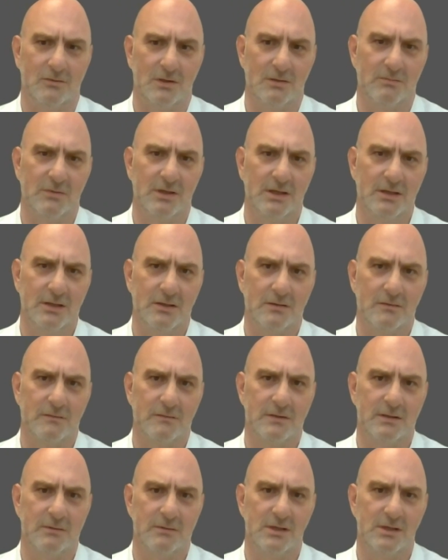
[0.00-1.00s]
Well, yeah. Many
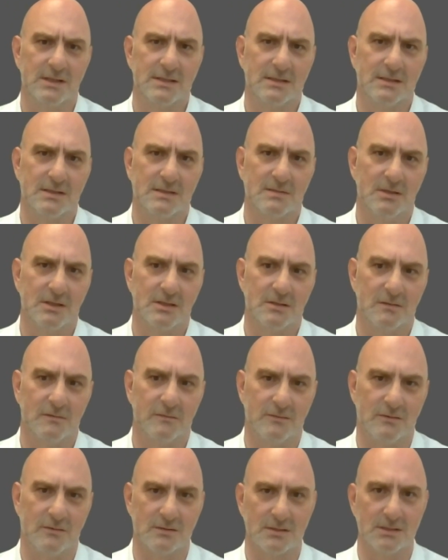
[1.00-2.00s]
of the Western
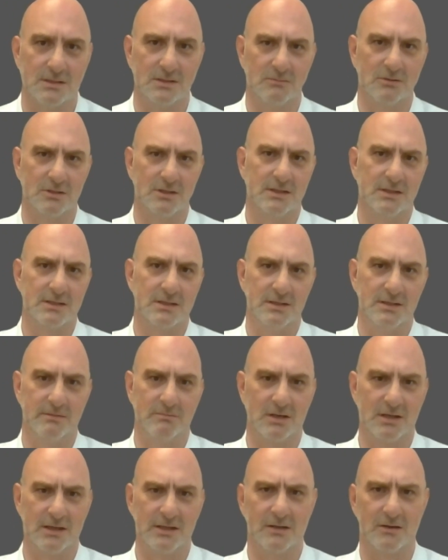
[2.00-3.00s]
Special Forces would
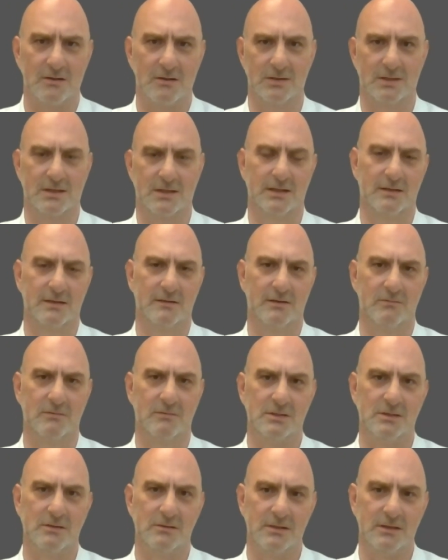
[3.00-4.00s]
actually break contact.
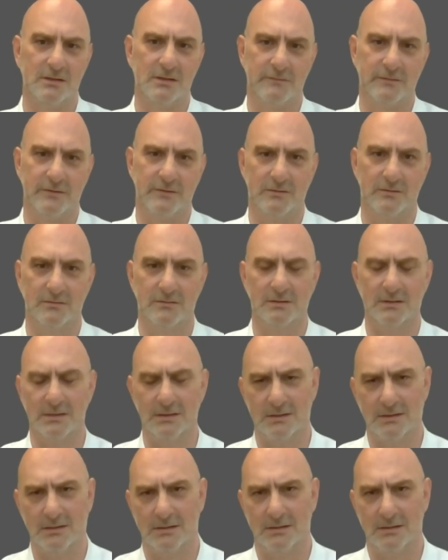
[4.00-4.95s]
They would shoot a few